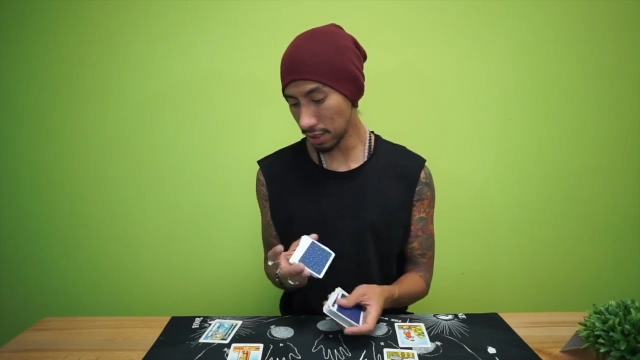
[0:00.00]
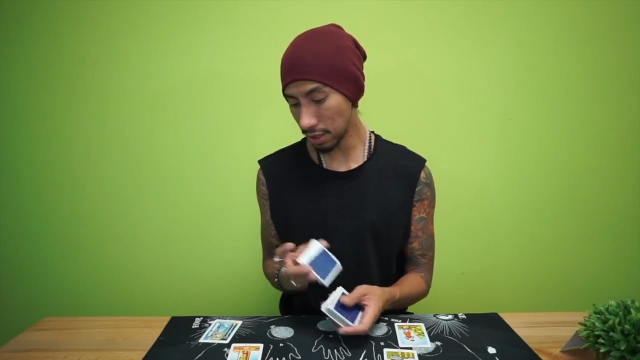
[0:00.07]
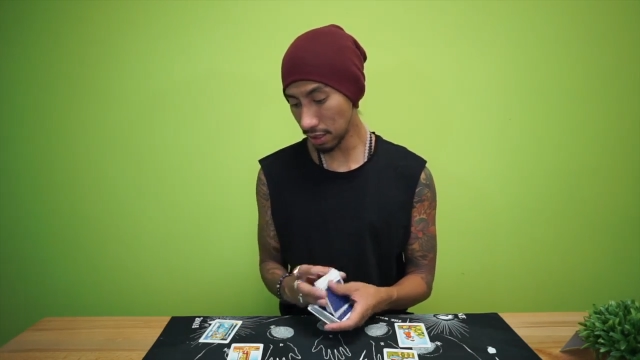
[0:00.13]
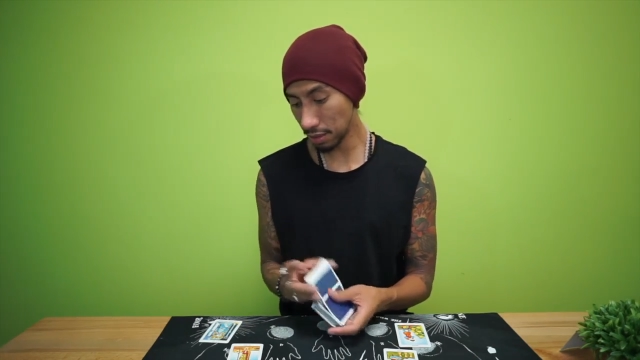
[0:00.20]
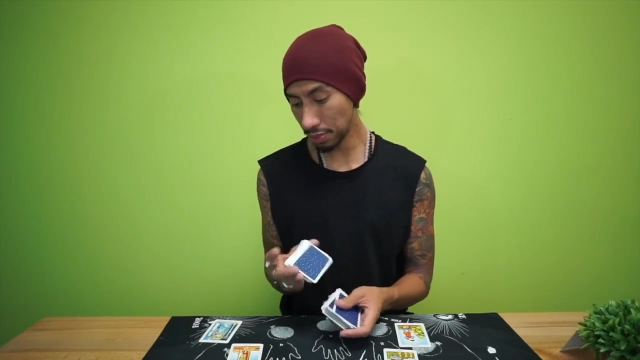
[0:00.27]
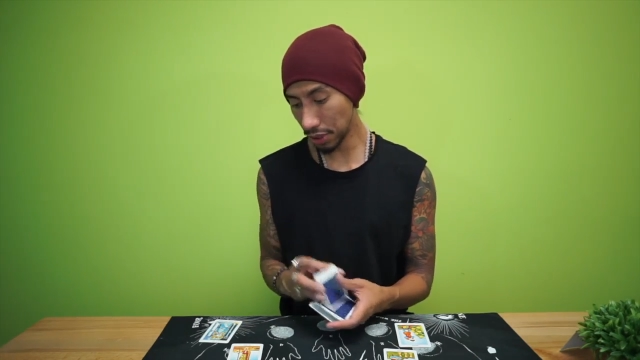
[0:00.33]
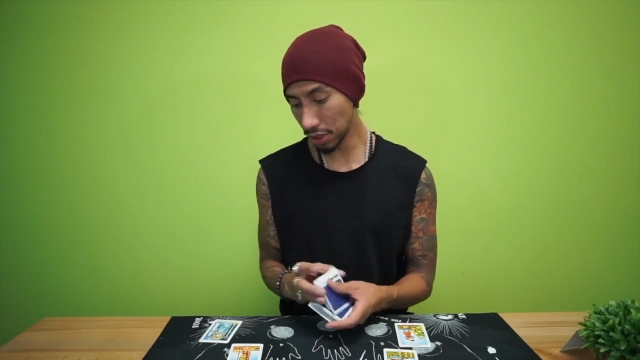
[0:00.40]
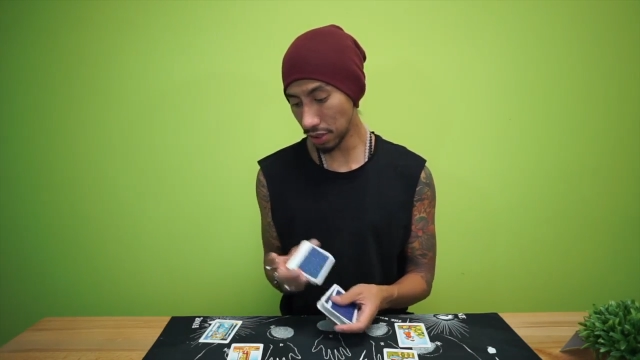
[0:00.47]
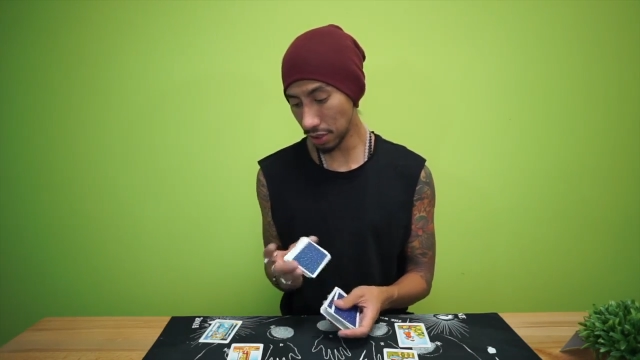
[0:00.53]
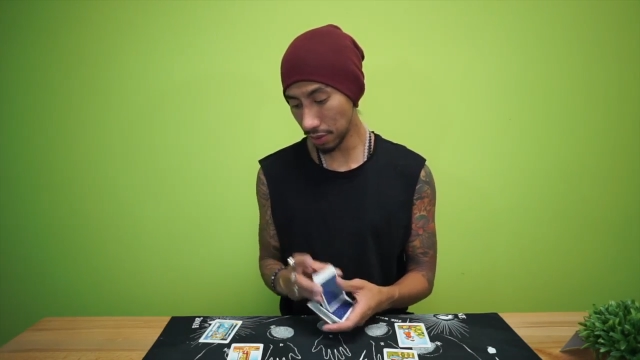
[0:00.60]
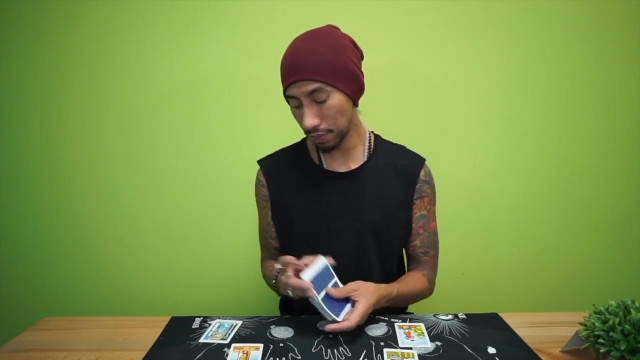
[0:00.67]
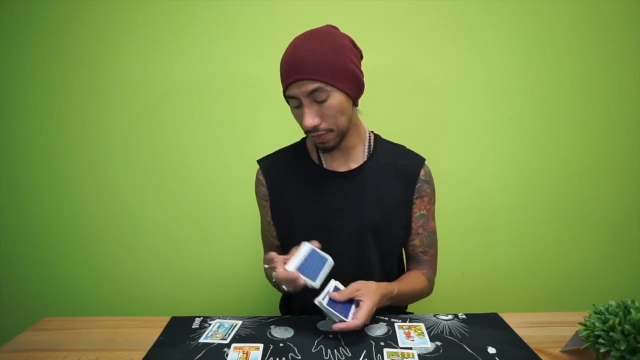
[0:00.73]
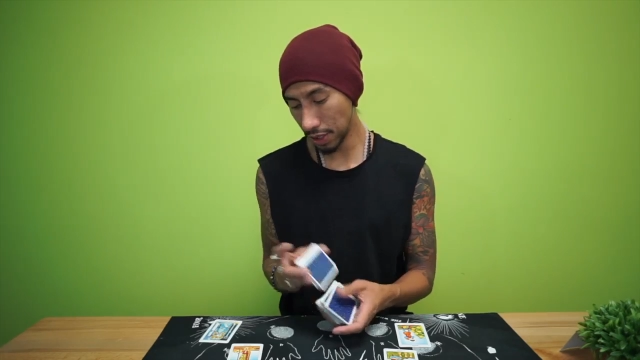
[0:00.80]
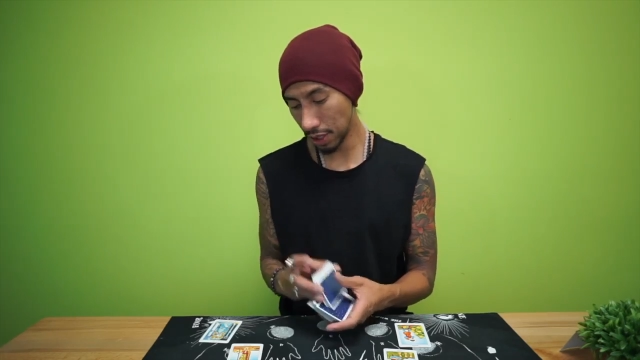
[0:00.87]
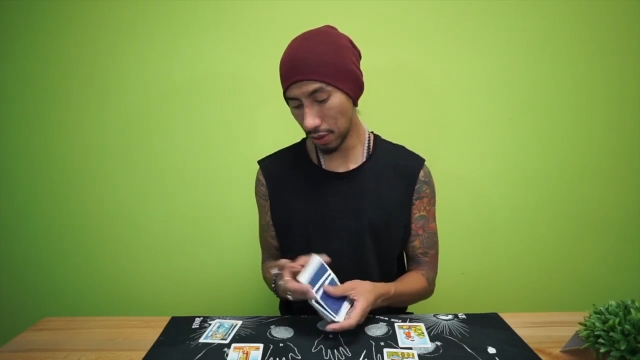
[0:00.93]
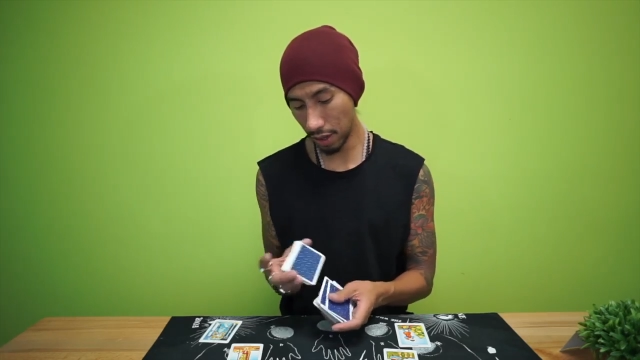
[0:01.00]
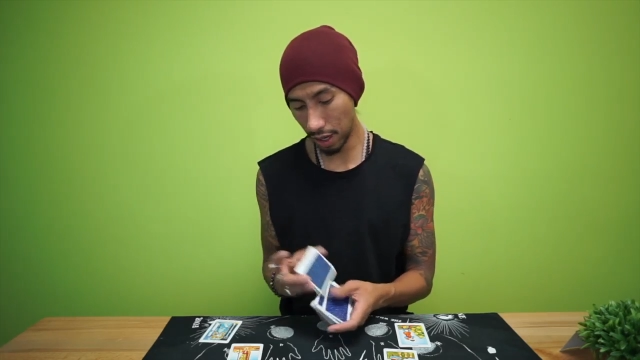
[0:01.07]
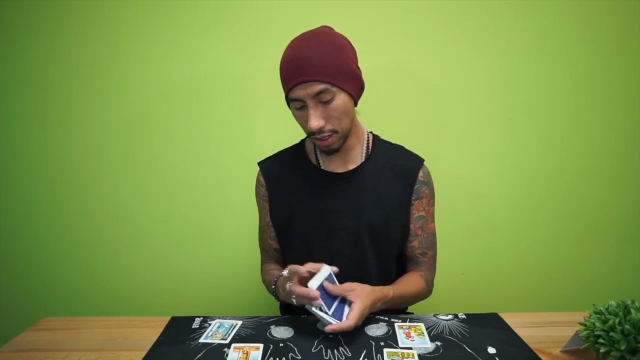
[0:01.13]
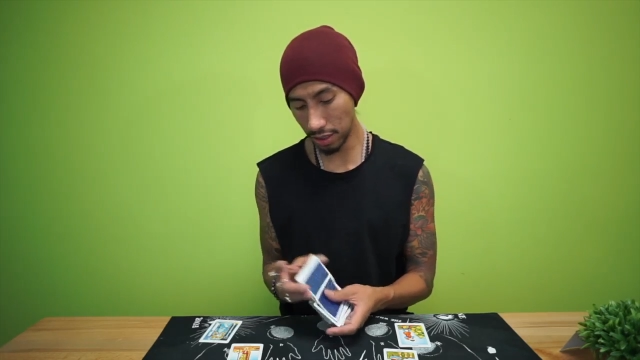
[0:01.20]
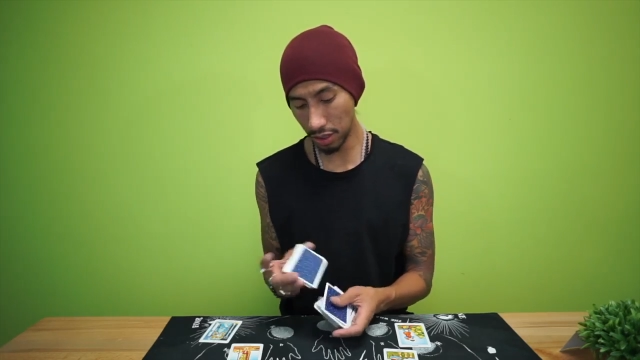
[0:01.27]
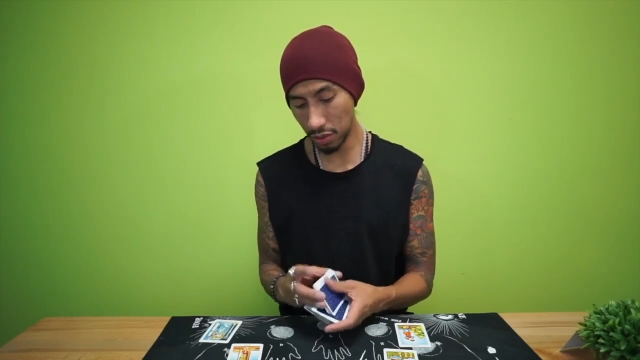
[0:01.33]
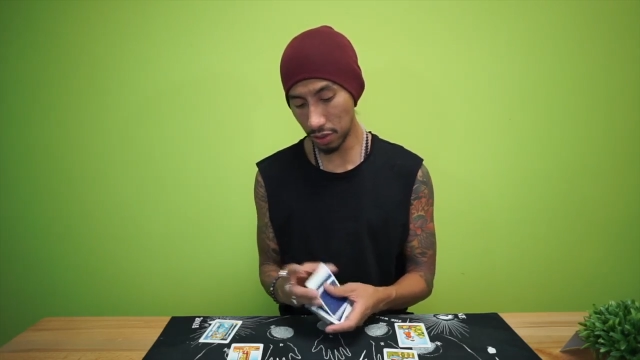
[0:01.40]
This person, you know,
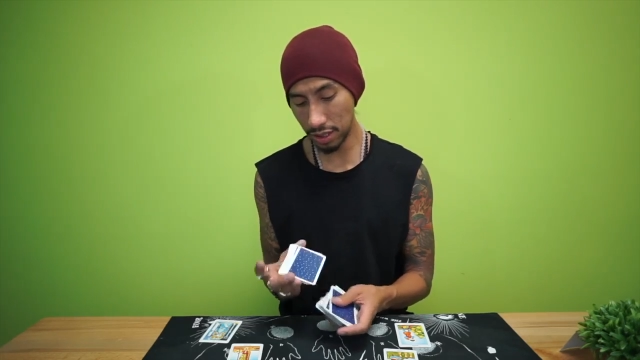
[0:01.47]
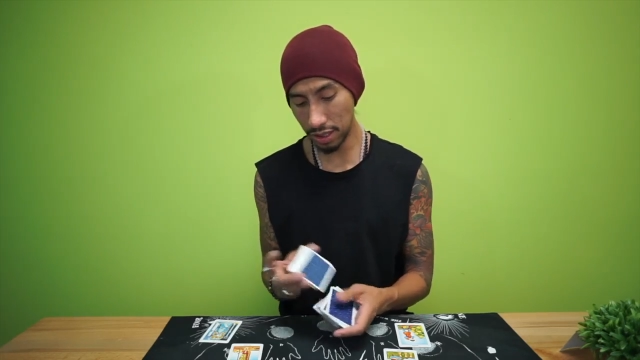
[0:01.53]
has a good